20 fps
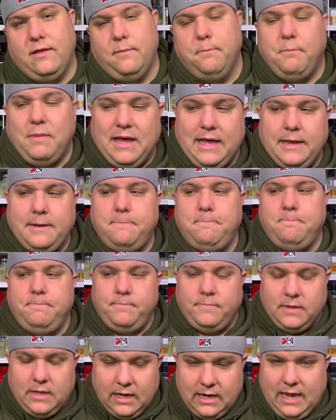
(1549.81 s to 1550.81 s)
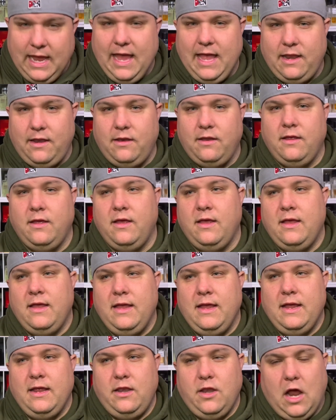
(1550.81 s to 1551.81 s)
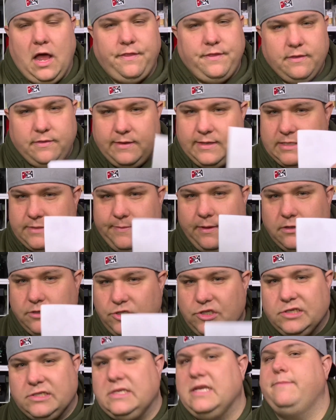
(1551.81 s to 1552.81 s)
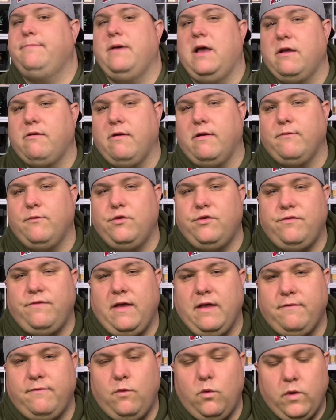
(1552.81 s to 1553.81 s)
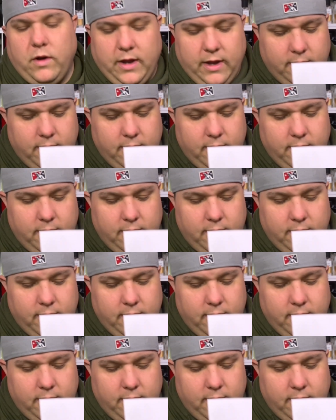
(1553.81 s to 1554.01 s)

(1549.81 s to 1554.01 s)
But again, not that this smells just like Baccarat Rouge 540.